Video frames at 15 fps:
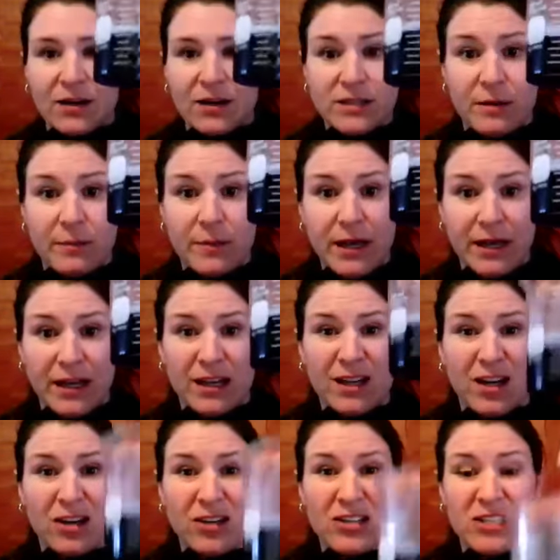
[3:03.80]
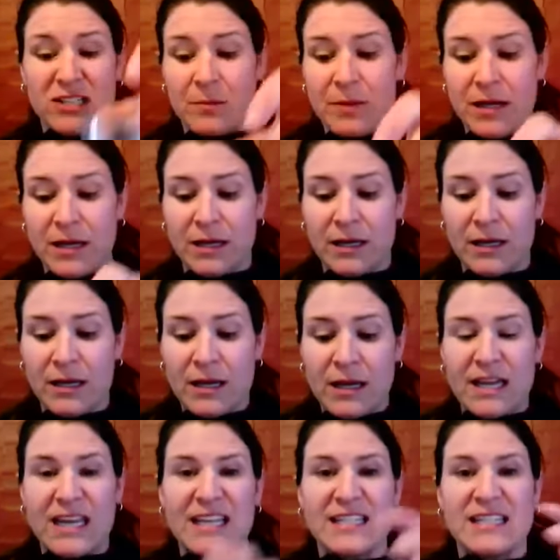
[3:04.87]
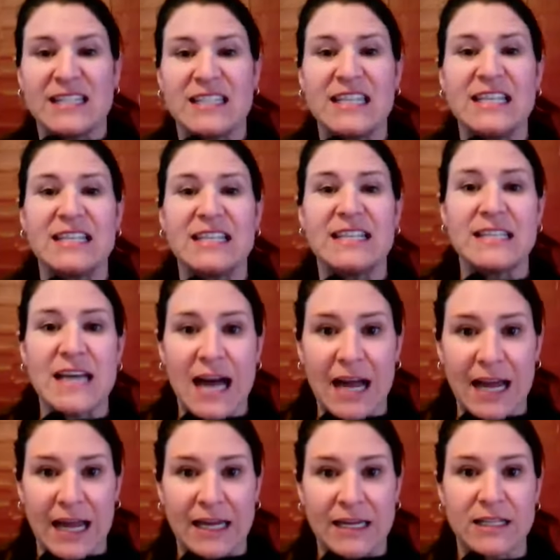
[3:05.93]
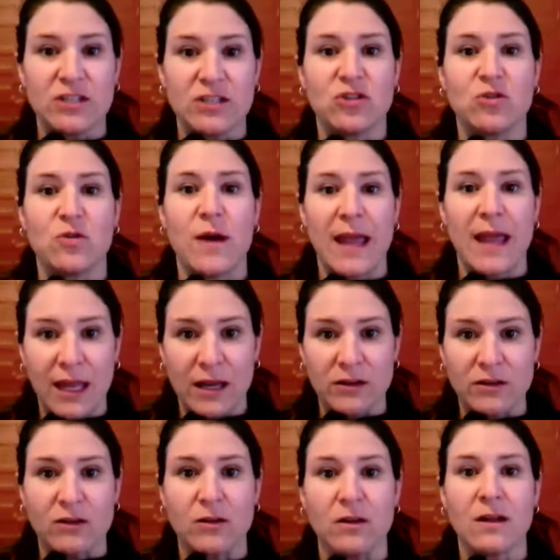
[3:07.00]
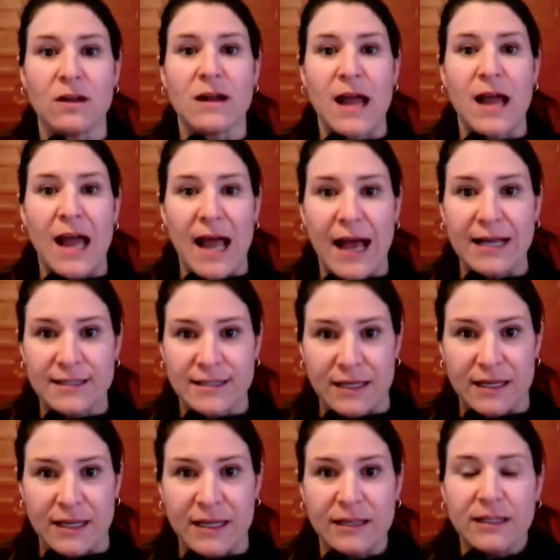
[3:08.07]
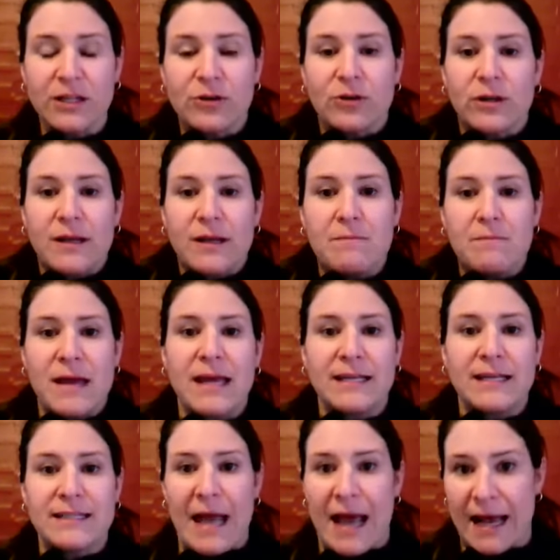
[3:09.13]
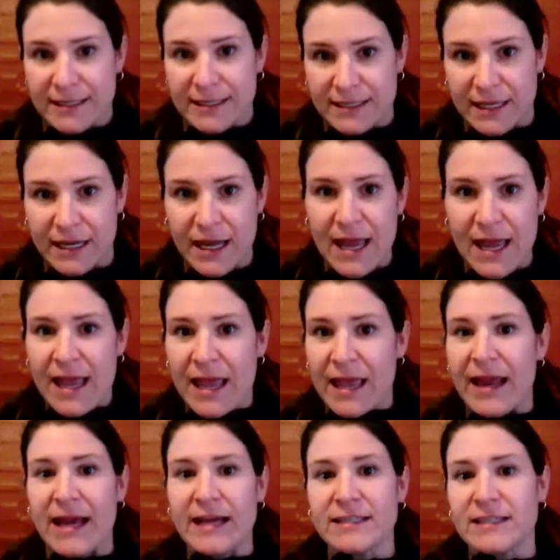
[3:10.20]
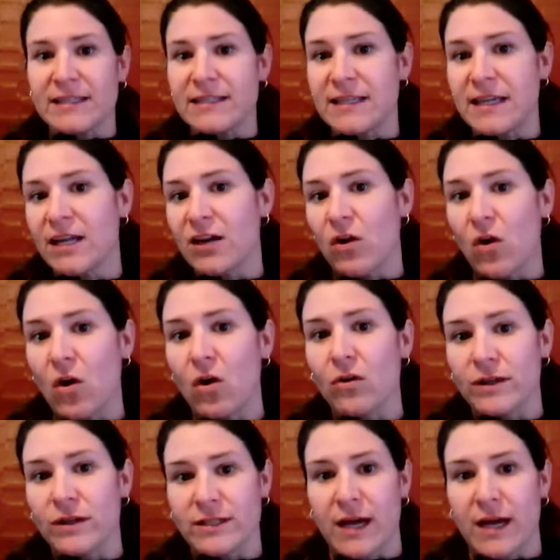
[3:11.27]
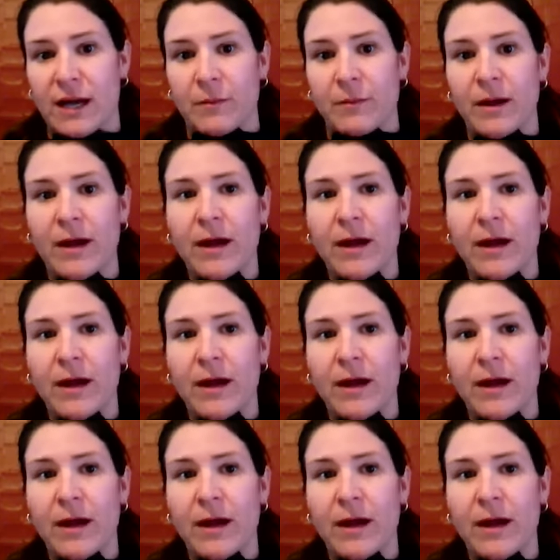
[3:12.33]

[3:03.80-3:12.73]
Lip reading: stomach, and our stomach is designed to handle acid. It literally makes acid, and acid is in it all the time.